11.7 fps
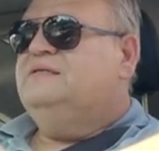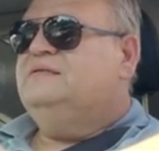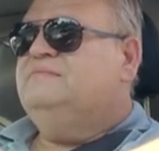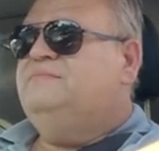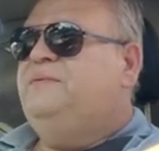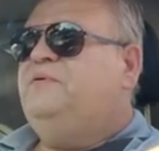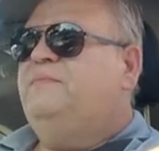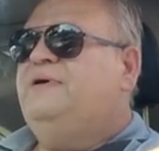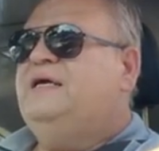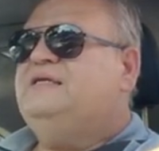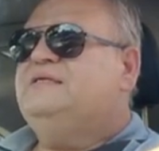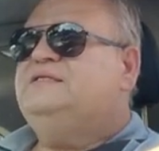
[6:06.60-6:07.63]
people
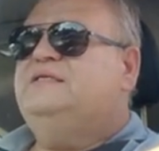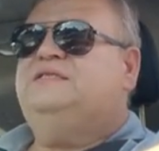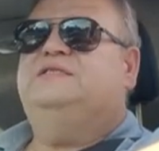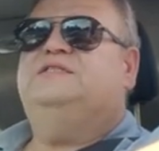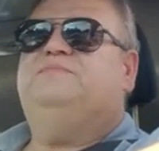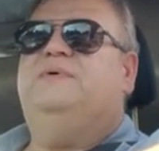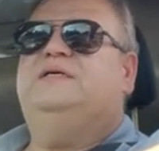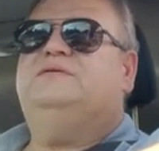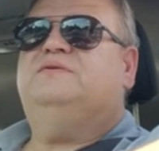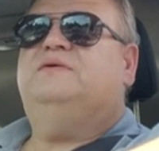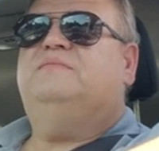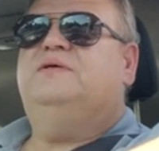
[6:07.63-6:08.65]
make decisions based
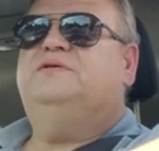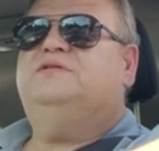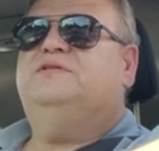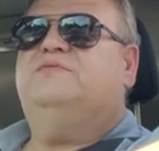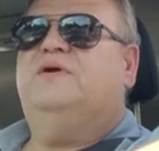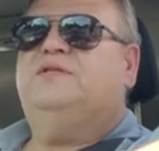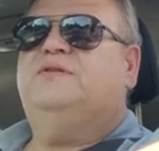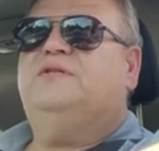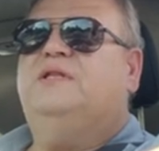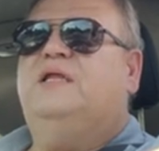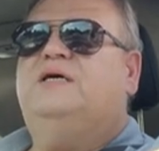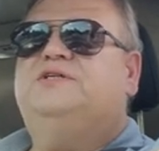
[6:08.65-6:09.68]
on emotion rather
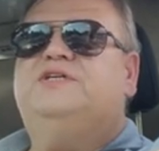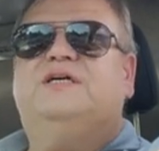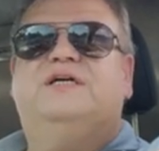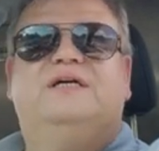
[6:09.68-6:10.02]
than logic.